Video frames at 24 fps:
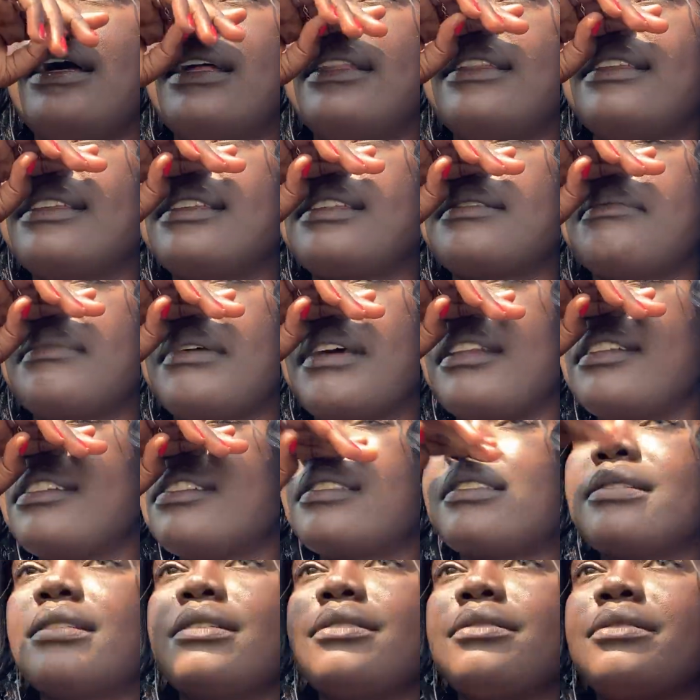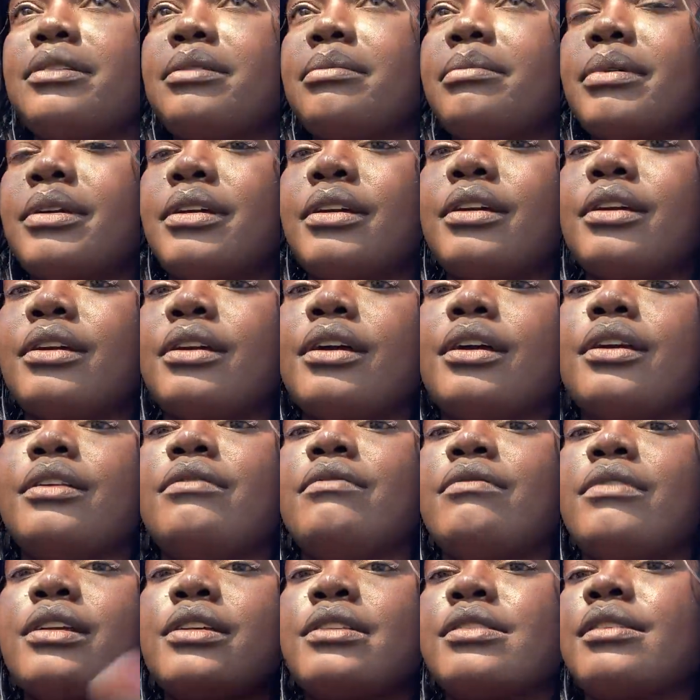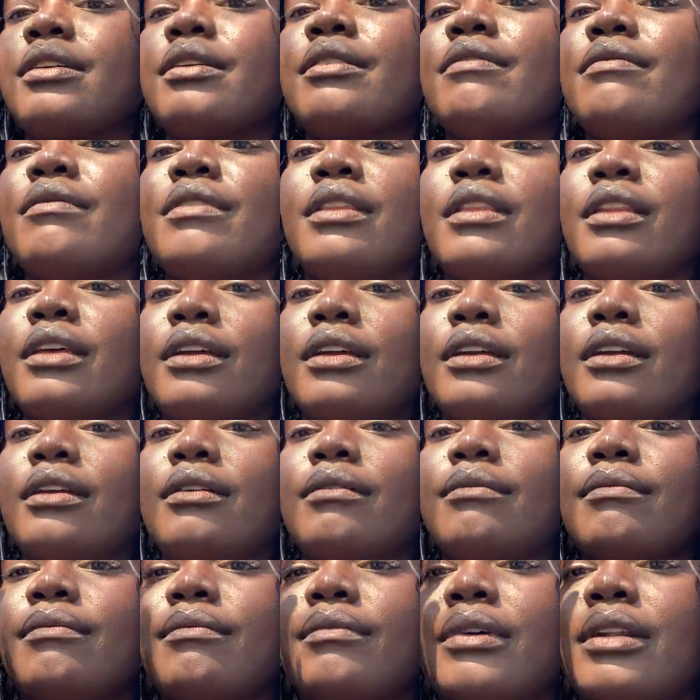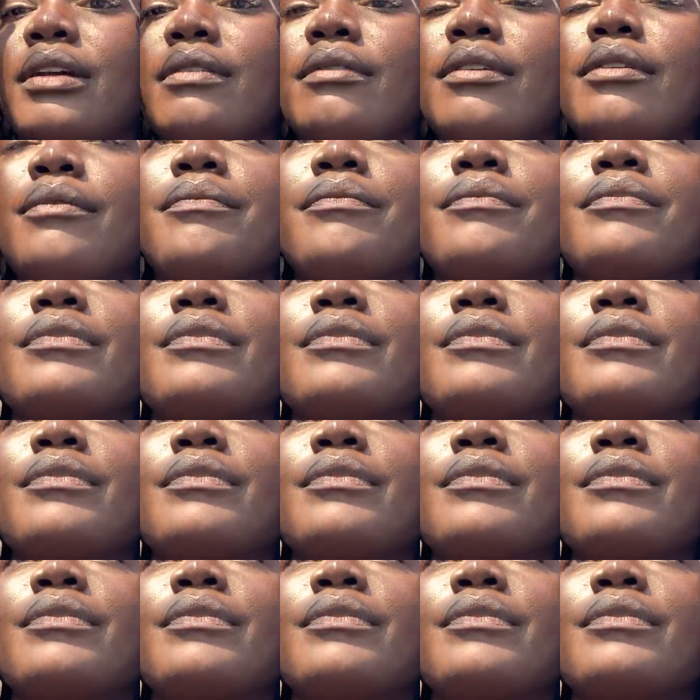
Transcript: This man is literally being invasive and, like, whatever.